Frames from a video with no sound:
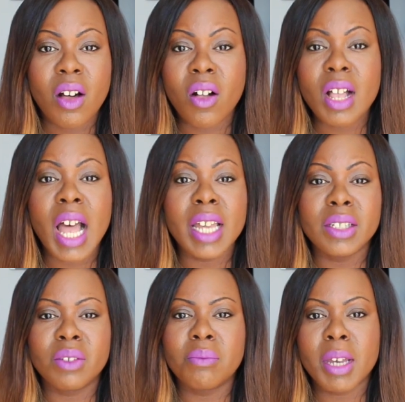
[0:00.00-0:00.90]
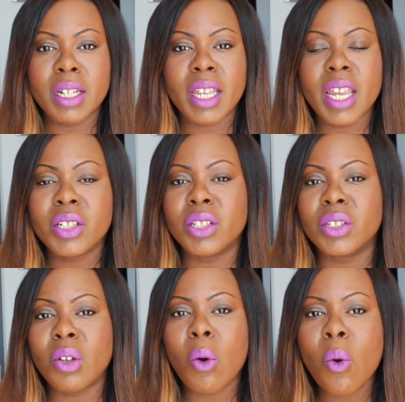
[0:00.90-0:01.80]
all kinds of
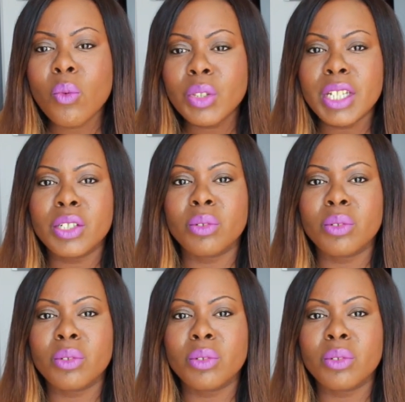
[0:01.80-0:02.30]
medications only